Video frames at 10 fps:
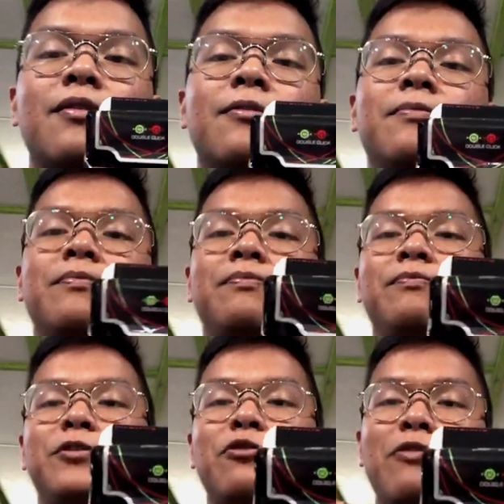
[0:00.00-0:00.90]

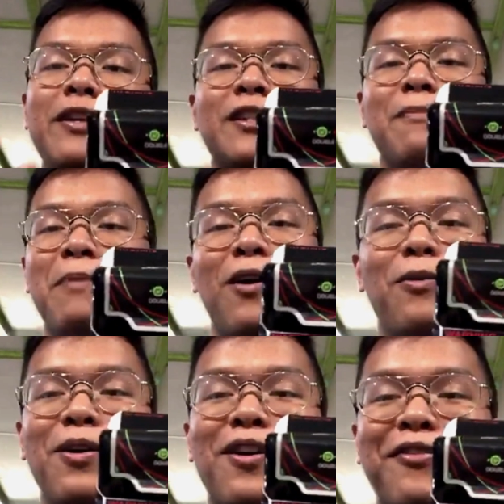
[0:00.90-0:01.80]
you release the
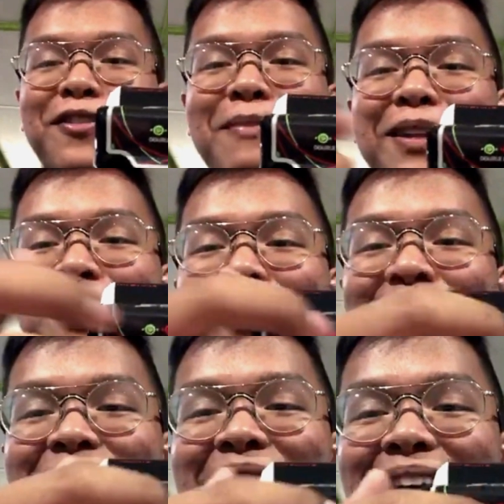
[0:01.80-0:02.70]
power of the menthol
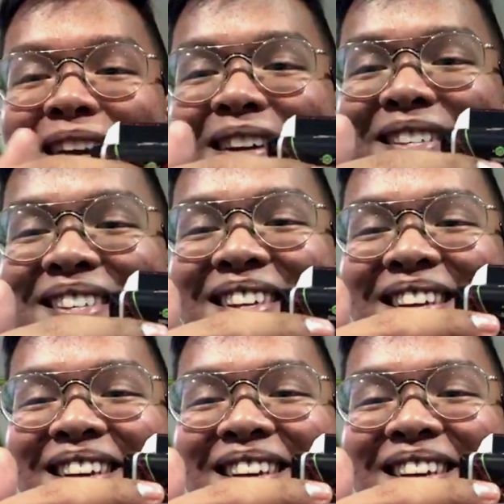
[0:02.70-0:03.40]
in it, I guess.